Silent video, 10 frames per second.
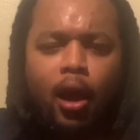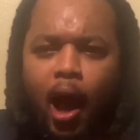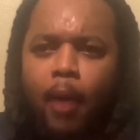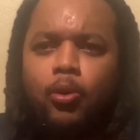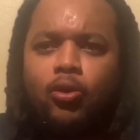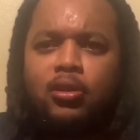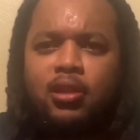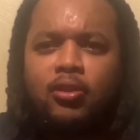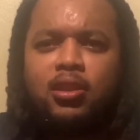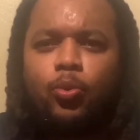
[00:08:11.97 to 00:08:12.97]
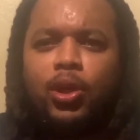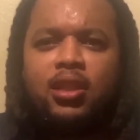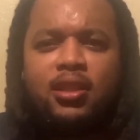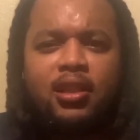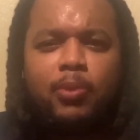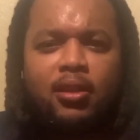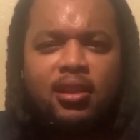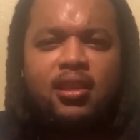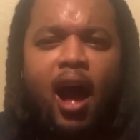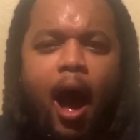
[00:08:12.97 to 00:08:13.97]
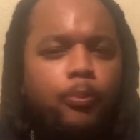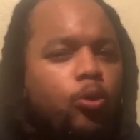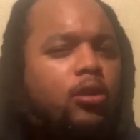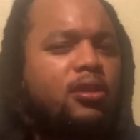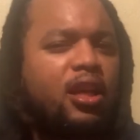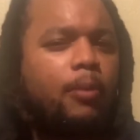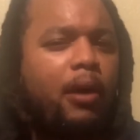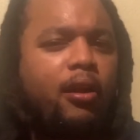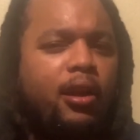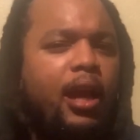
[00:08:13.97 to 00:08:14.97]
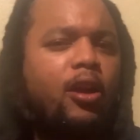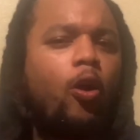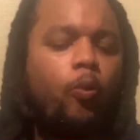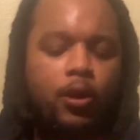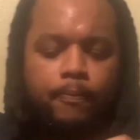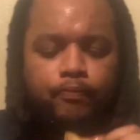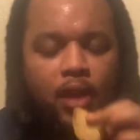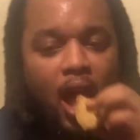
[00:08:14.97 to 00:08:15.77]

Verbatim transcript: I'm going to this channel, see what he says about this, I'm going to think about it and go with it.